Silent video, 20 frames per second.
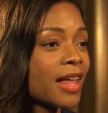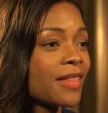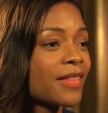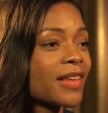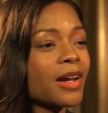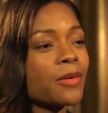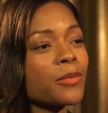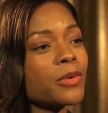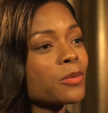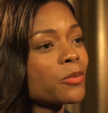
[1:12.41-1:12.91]

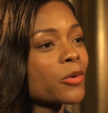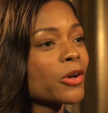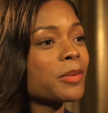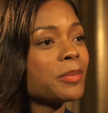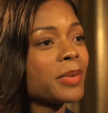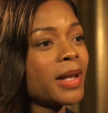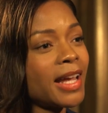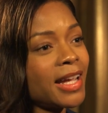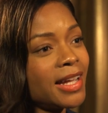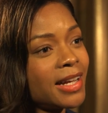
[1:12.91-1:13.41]
then I wouldn't want to
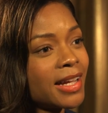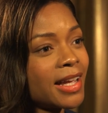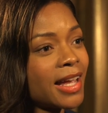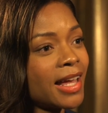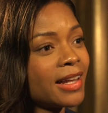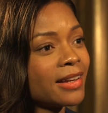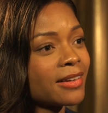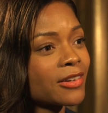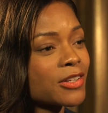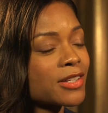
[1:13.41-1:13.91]
play it
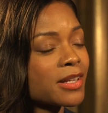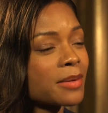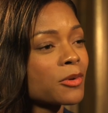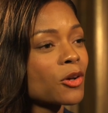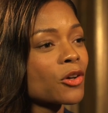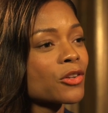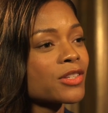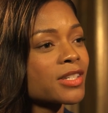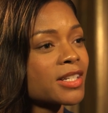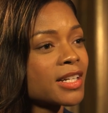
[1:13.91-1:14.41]
again because I'm
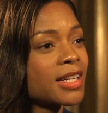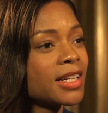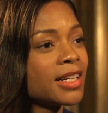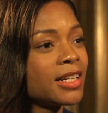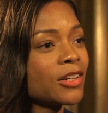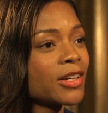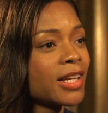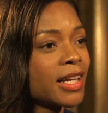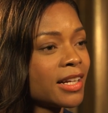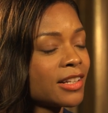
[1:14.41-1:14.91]
constantly
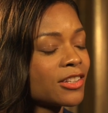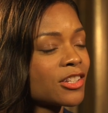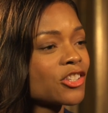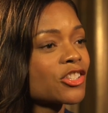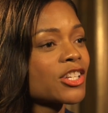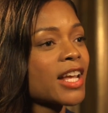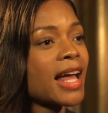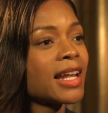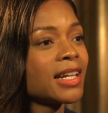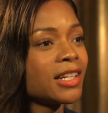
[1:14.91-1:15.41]
looking to
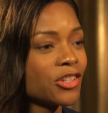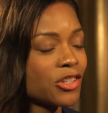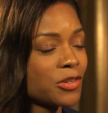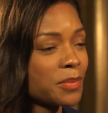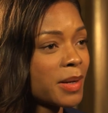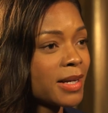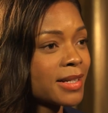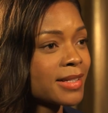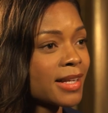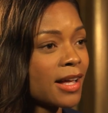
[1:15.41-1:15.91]
challenge
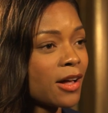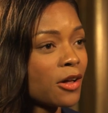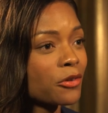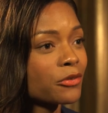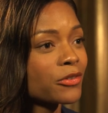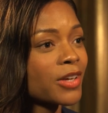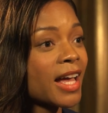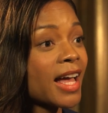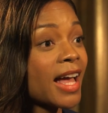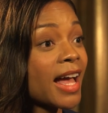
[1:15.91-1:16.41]

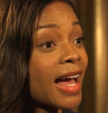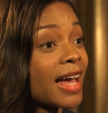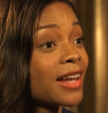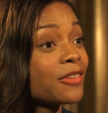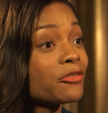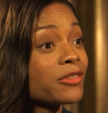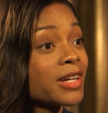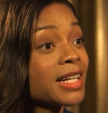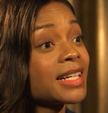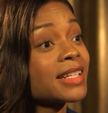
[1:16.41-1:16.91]
myself
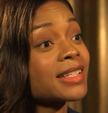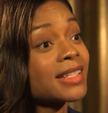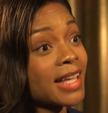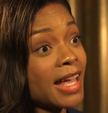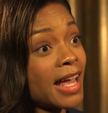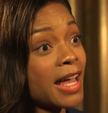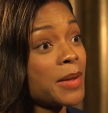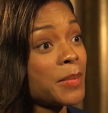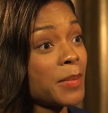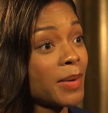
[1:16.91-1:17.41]
and really
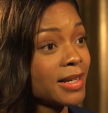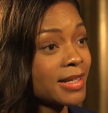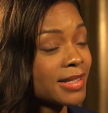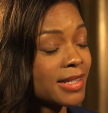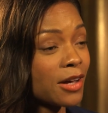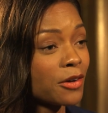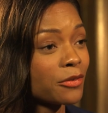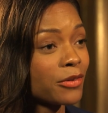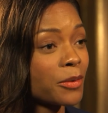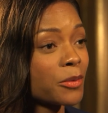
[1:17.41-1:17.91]
scare myself.